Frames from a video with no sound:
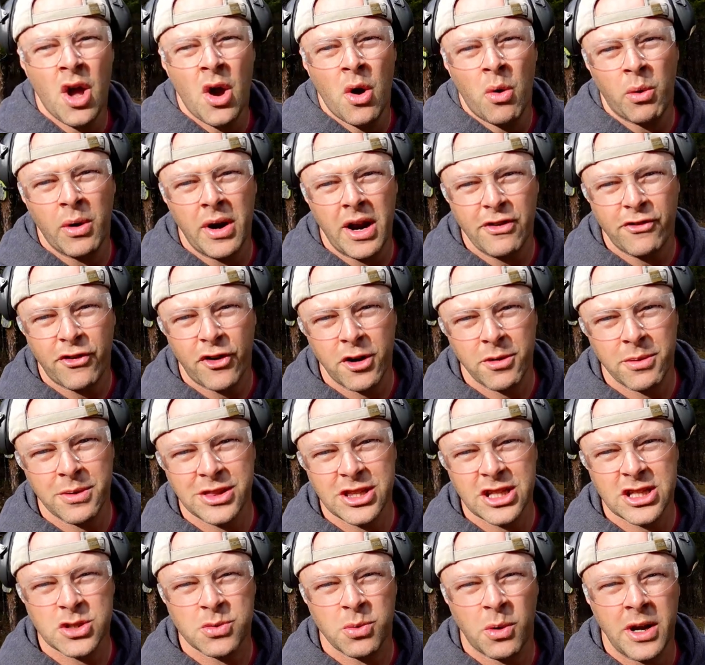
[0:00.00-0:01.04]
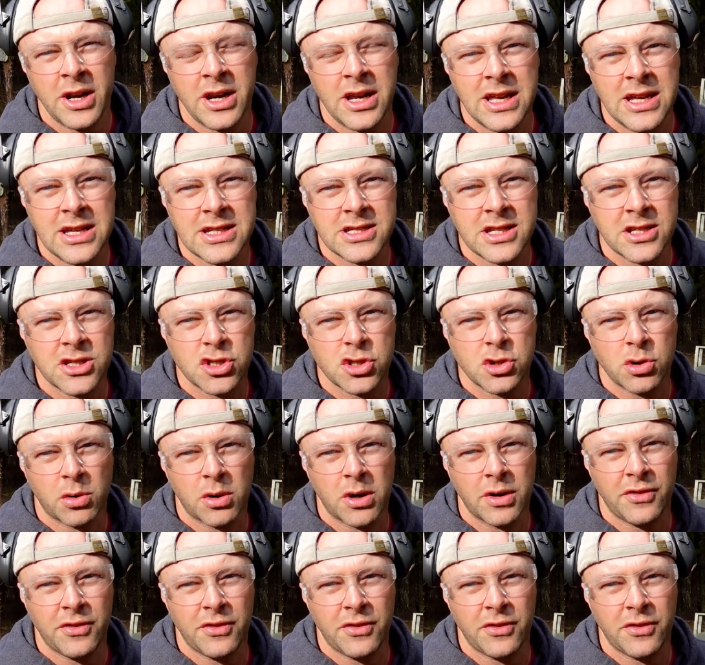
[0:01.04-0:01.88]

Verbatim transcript: What I've heard with this one is it's sort